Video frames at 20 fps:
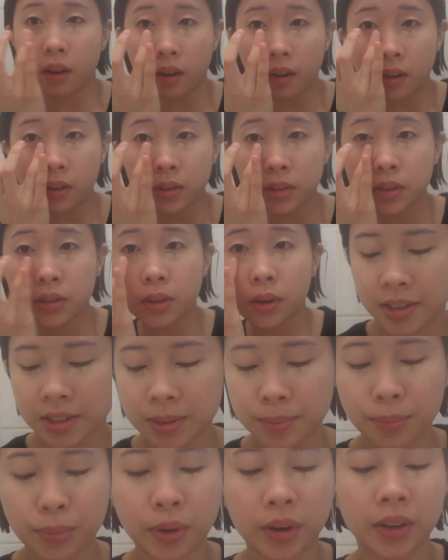Also, it is
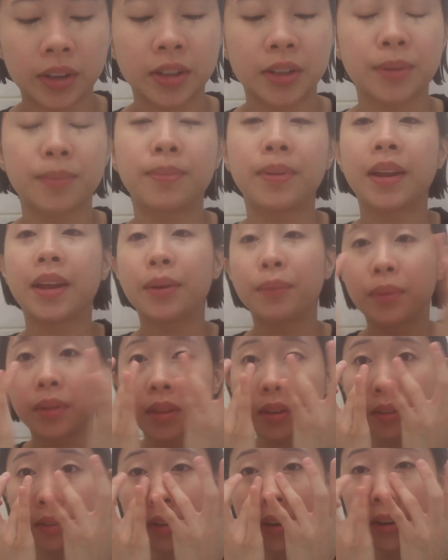important to blend with
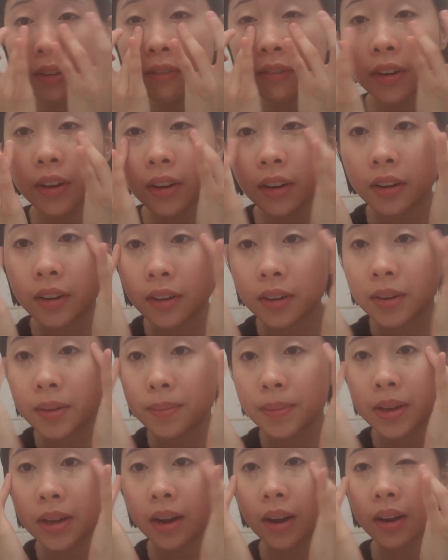your ring finger
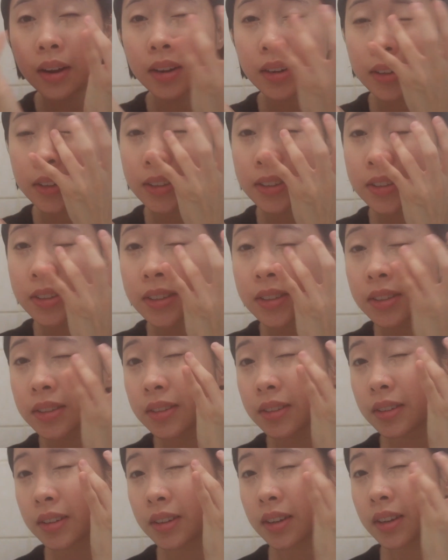because
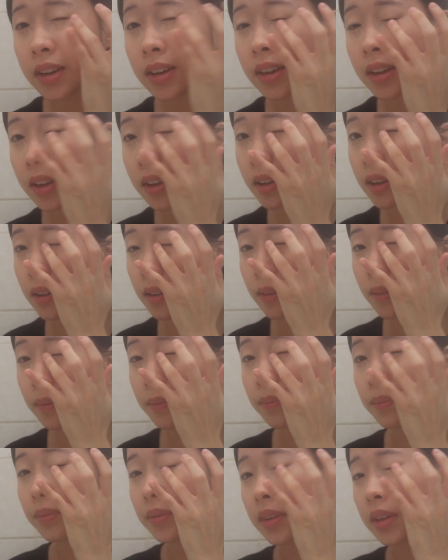
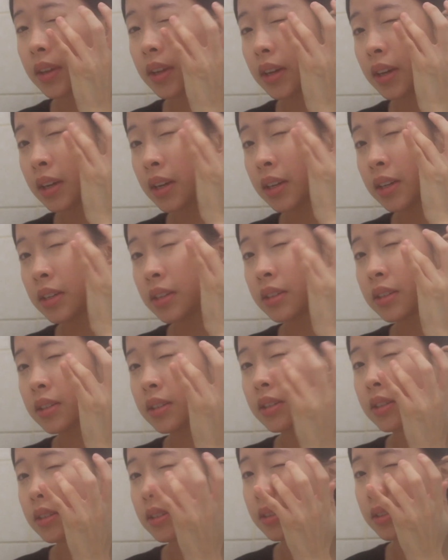it
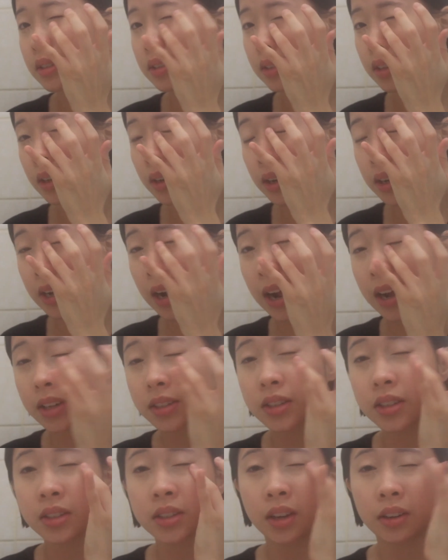
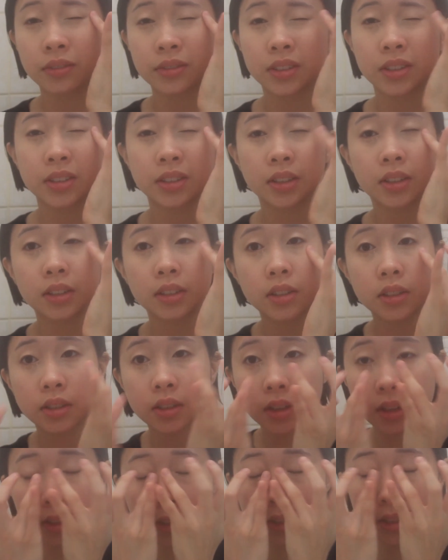has the softest touch,
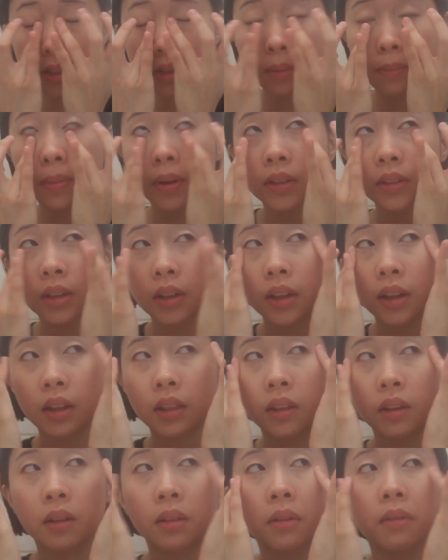at least compared to like
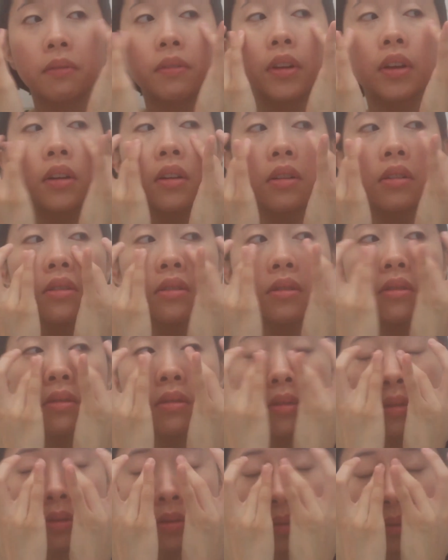the other fingers.
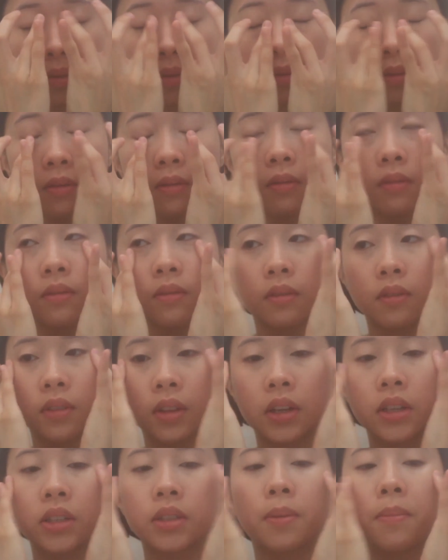
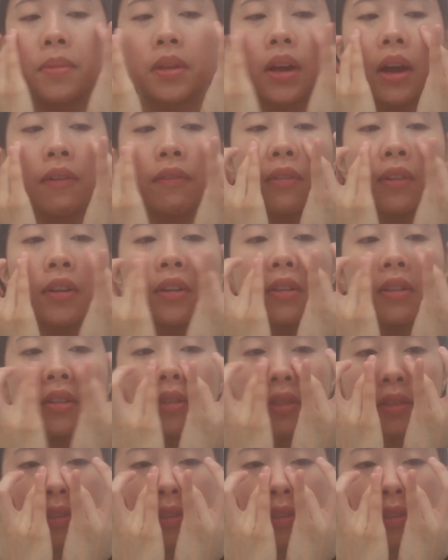That is something I've learned